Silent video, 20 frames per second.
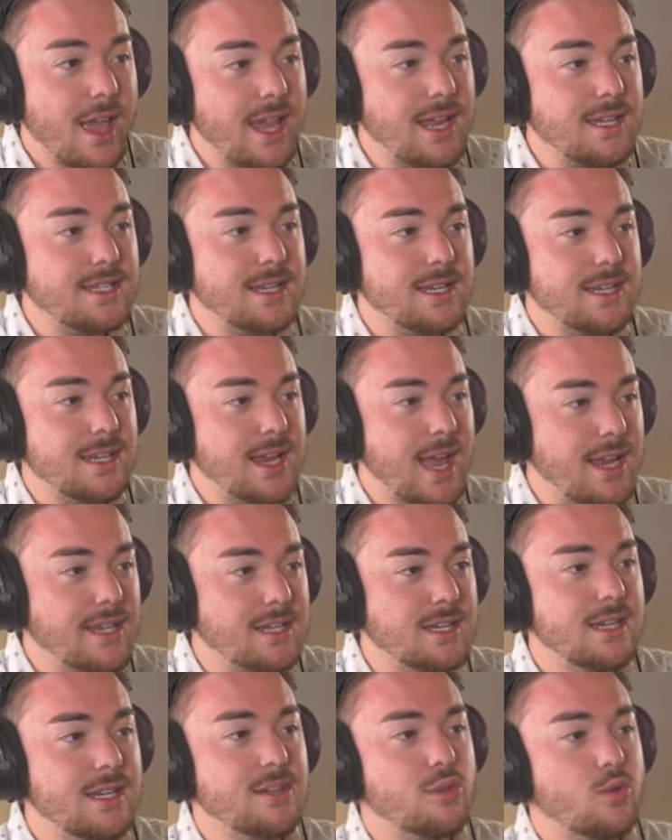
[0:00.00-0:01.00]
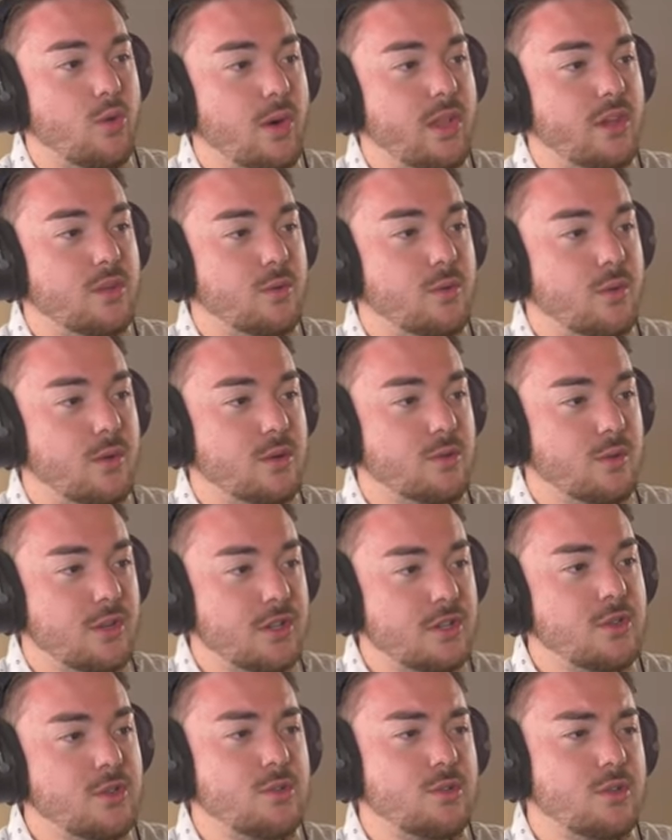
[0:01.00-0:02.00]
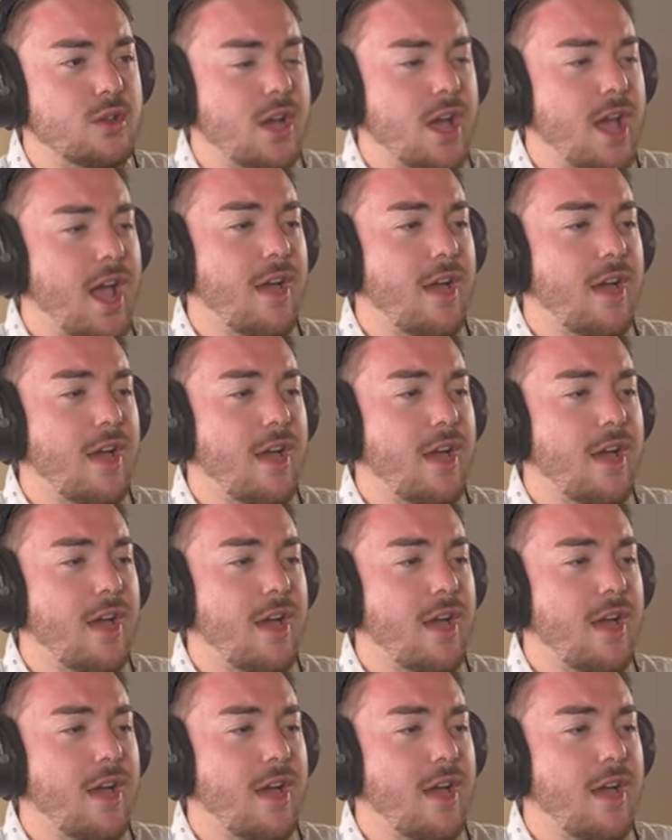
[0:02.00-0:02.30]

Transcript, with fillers: 18, 19, 20, 21, 22,